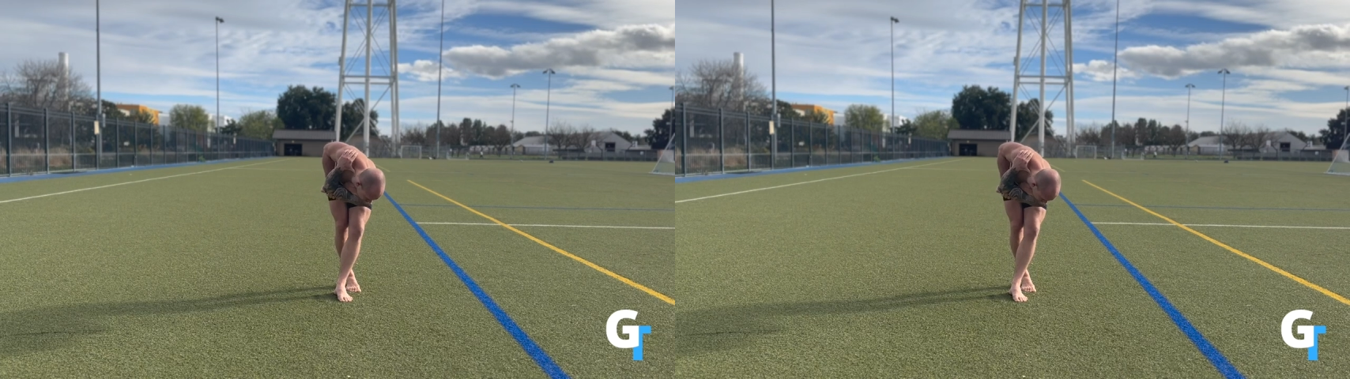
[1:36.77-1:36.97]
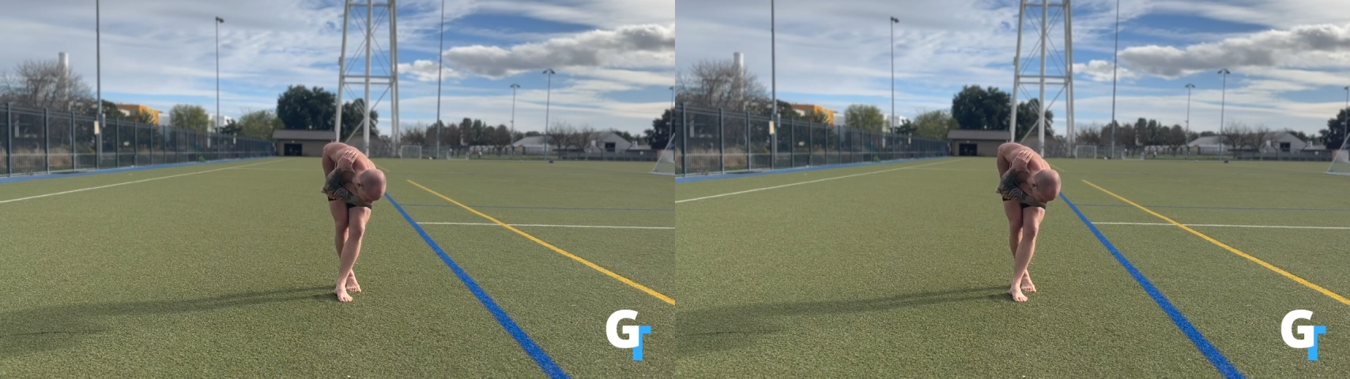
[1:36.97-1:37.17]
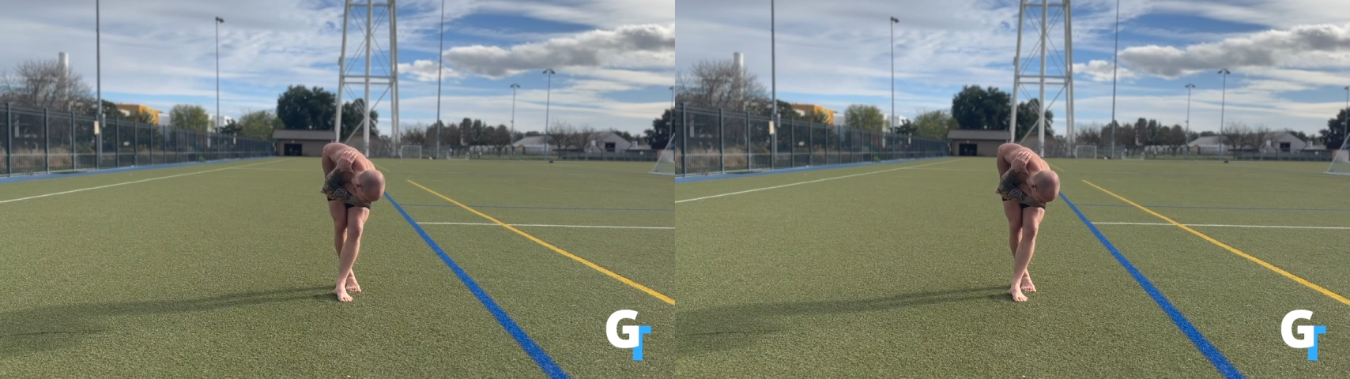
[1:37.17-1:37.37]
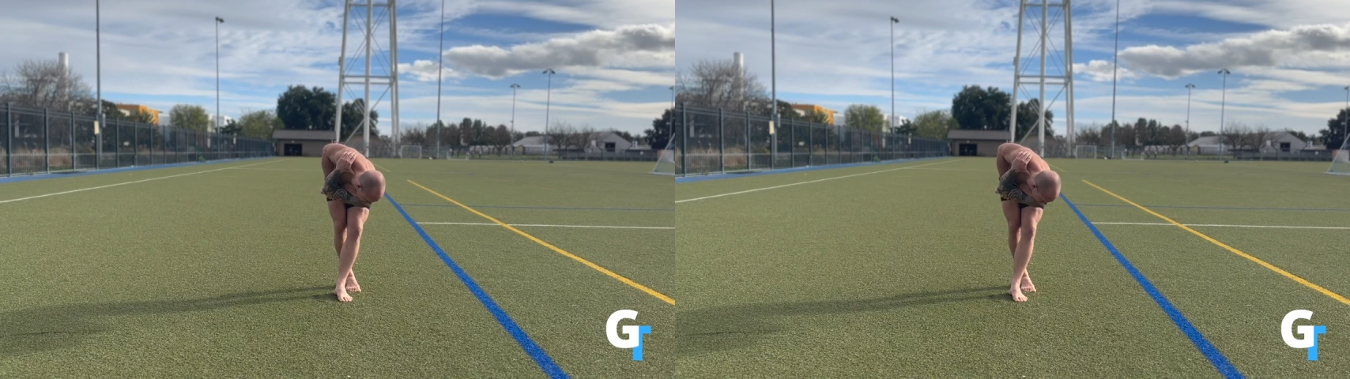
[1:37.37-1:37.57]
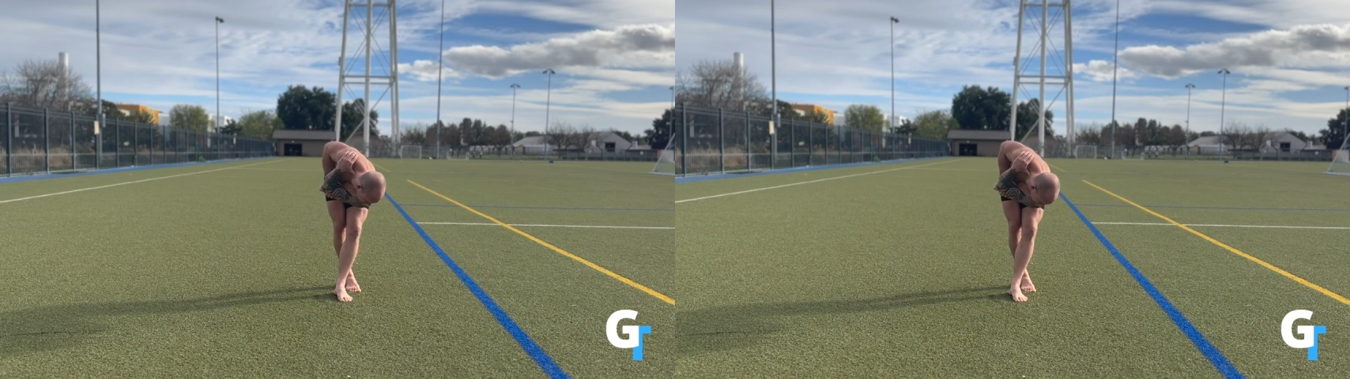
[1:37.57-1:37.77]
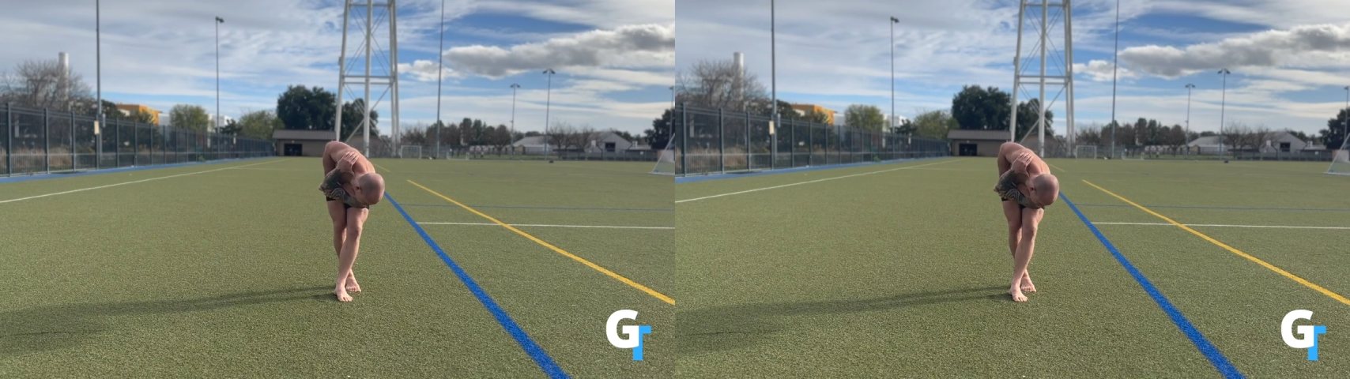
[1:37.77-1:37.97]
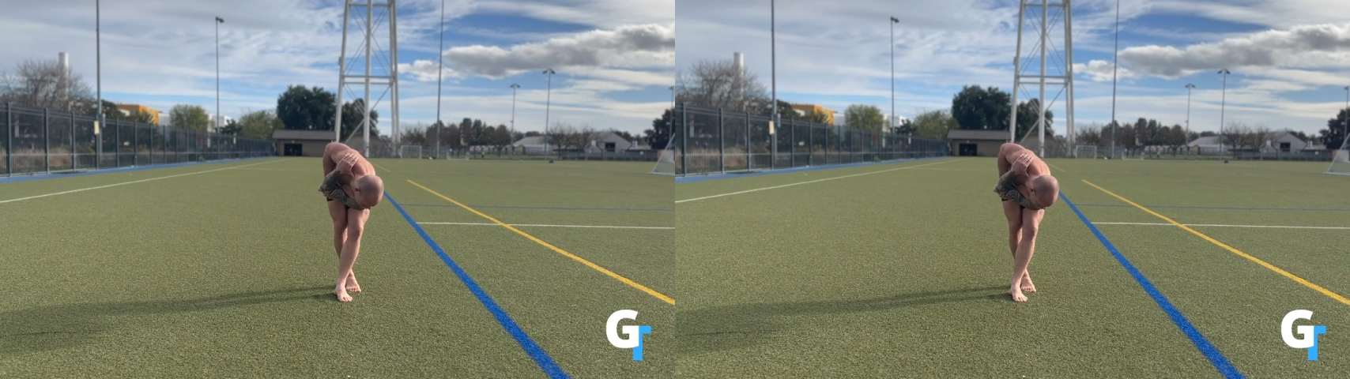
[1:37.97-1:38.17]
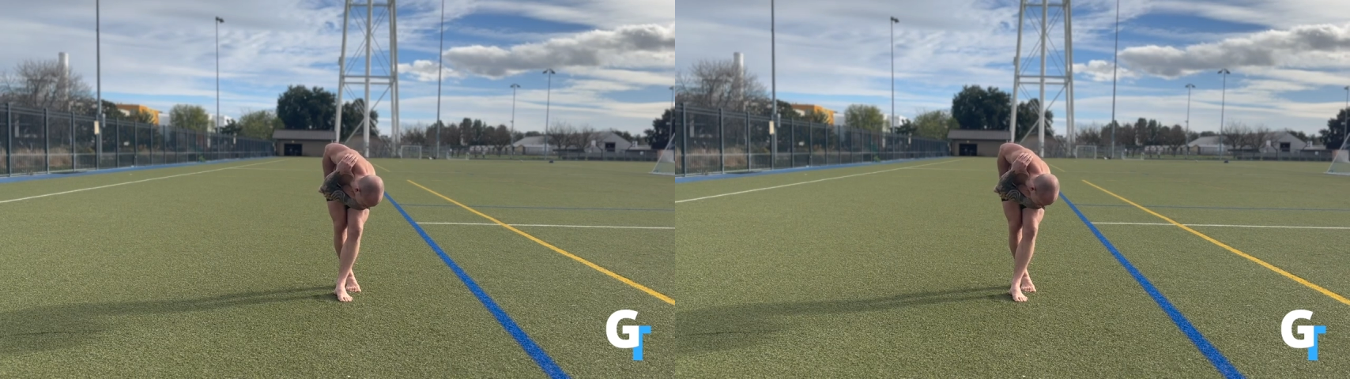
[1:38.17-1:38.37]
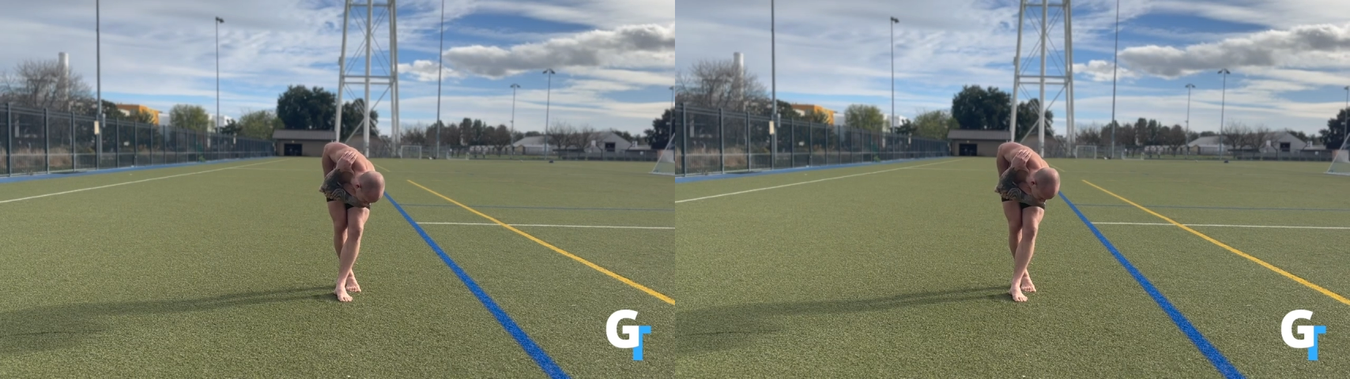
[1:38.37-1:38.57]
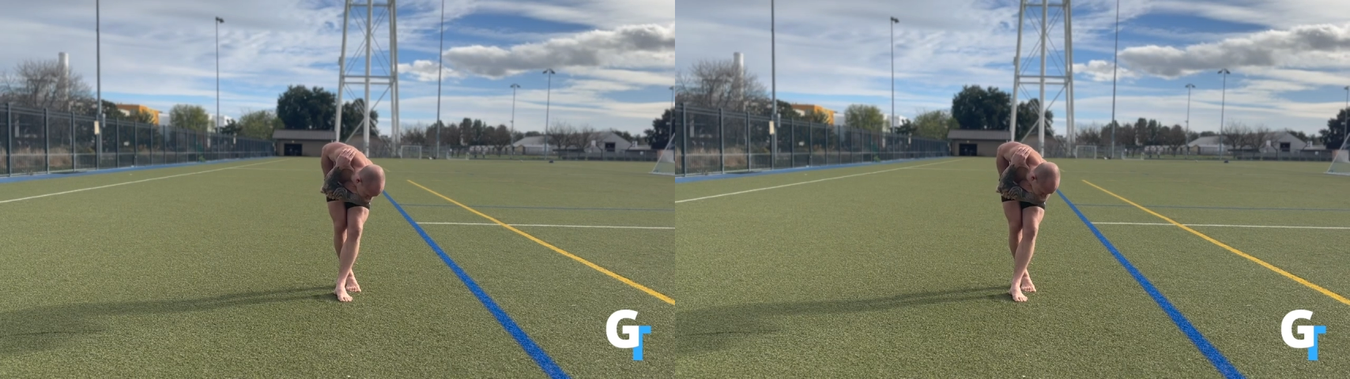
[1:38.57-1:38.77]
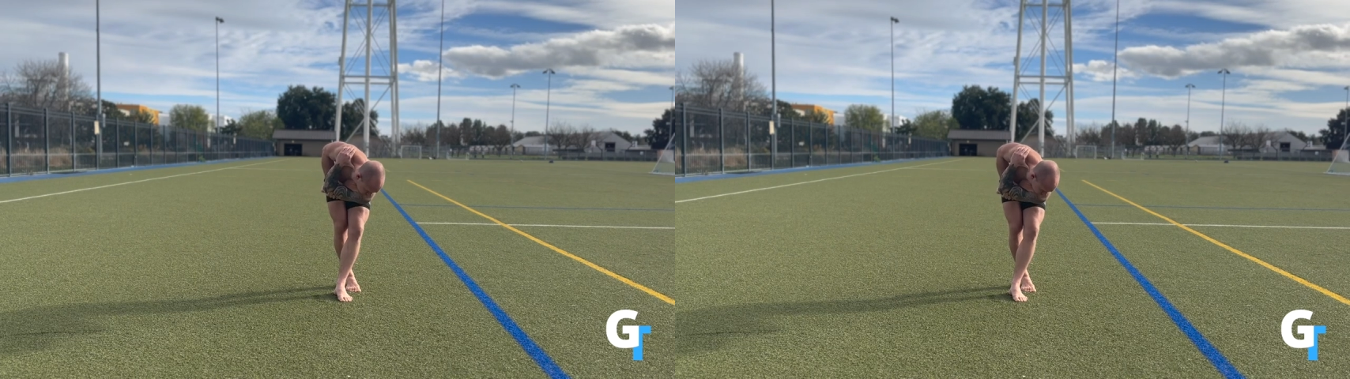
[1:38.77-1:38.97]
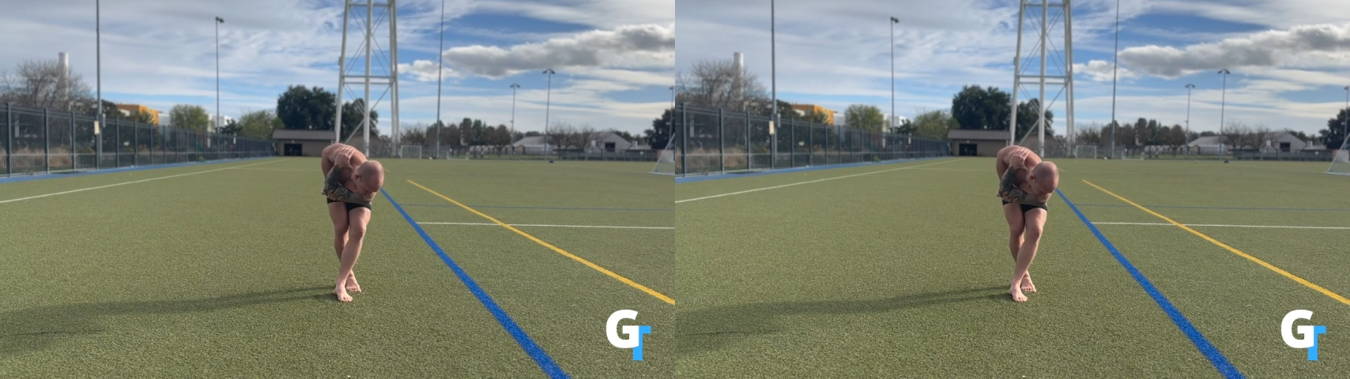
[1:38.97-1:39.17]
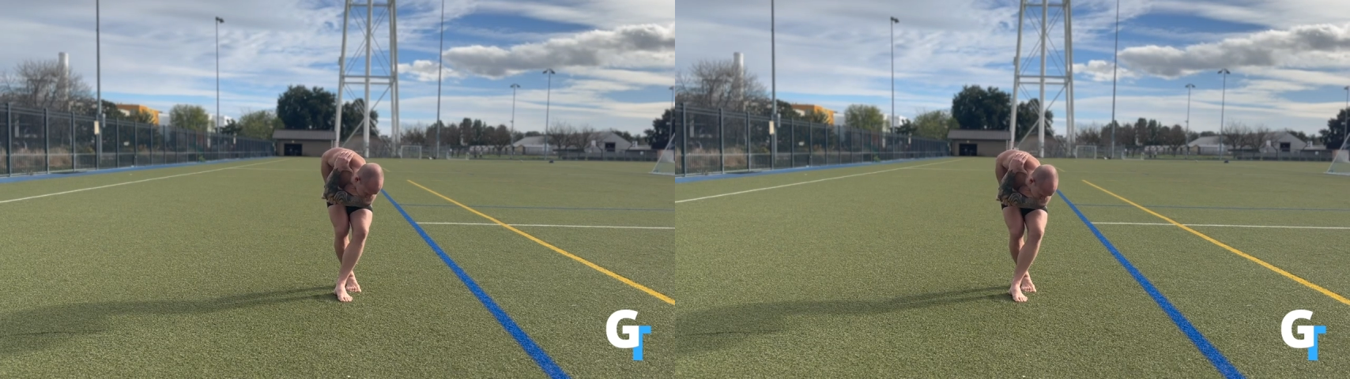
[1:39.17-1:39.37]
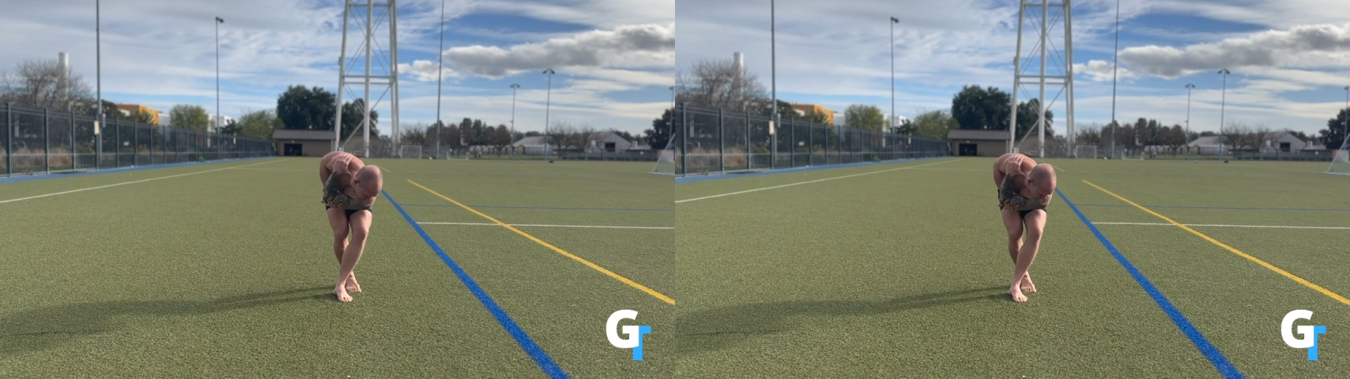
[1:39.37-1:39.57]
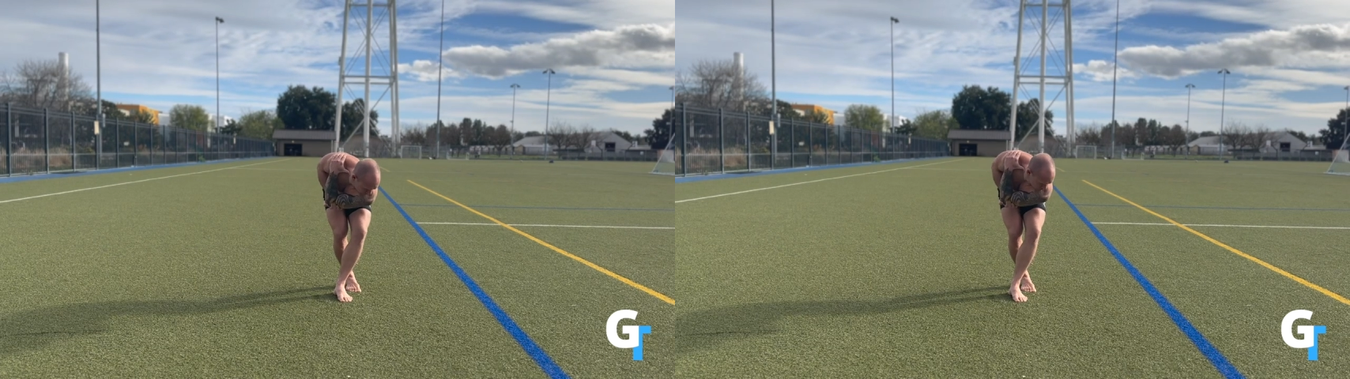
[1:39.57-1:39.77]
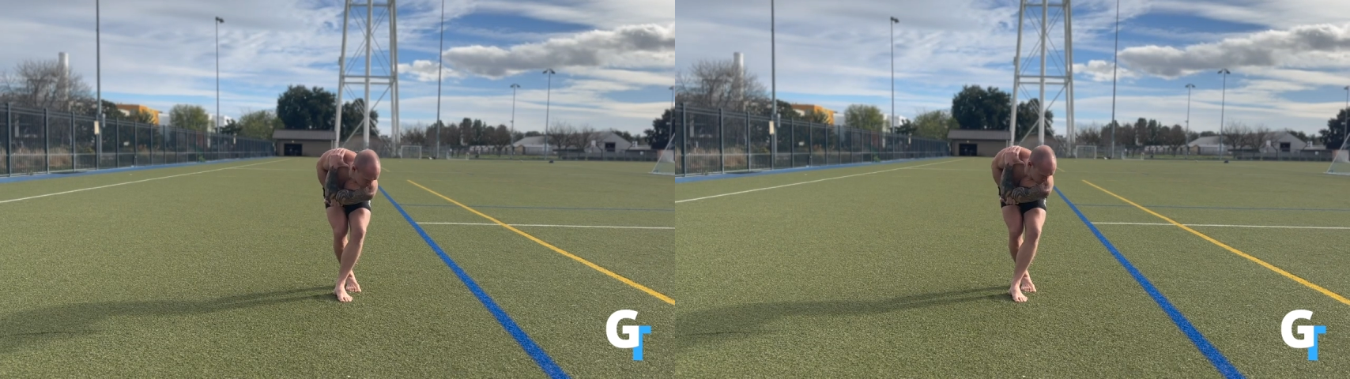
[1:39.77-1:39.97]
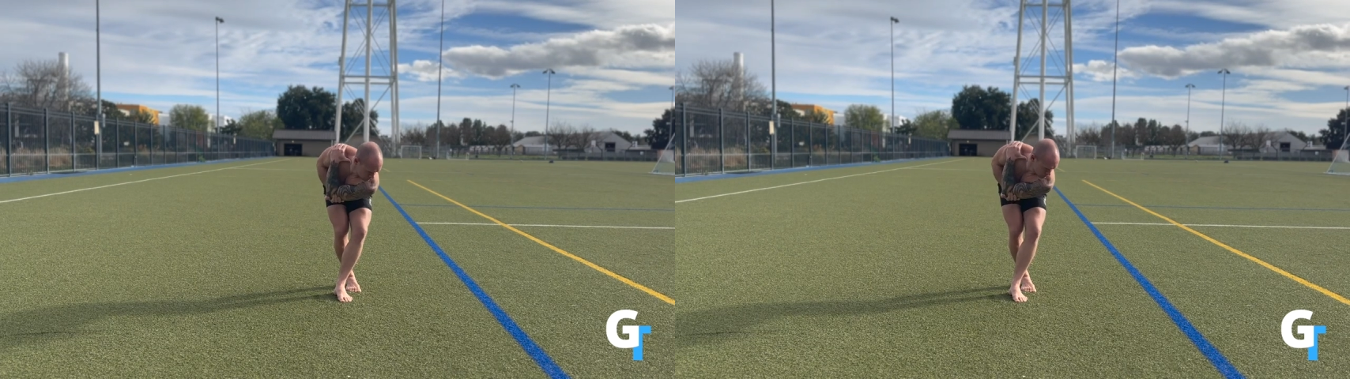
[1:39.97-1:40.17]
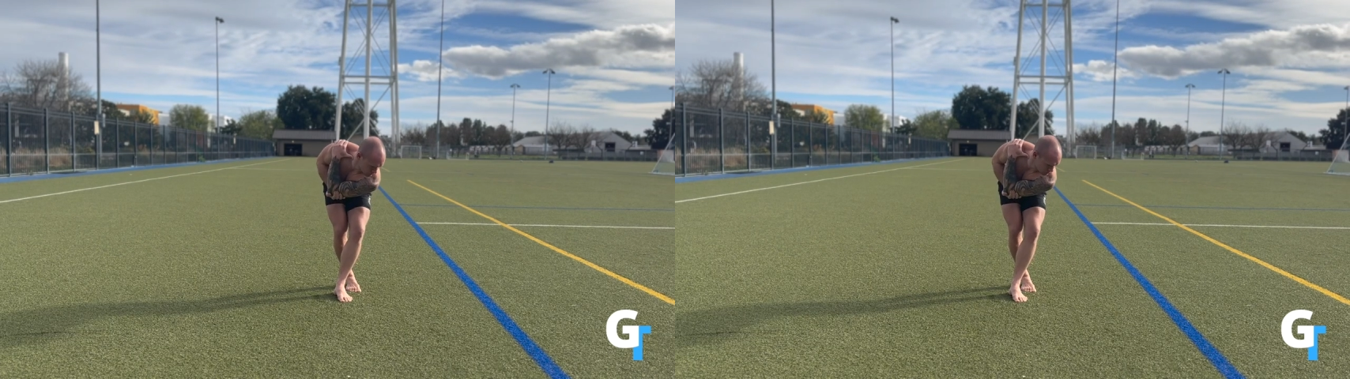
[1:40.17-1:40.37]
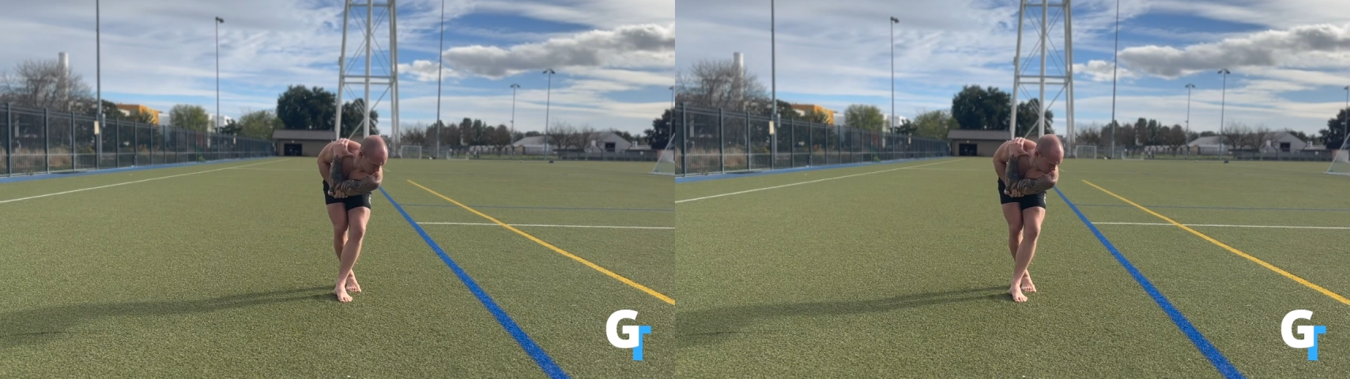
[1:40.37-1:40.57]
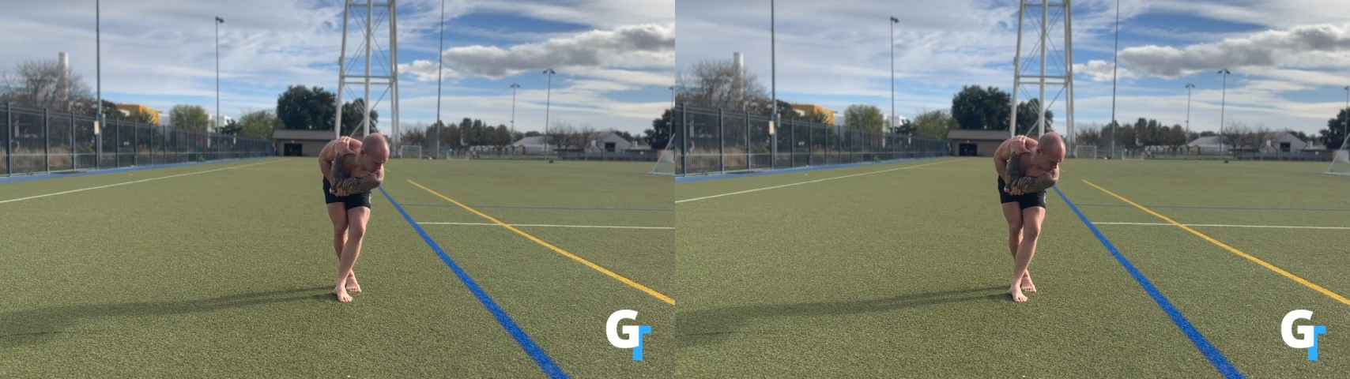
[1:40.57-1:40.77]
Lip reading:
[unreadable: no face in view]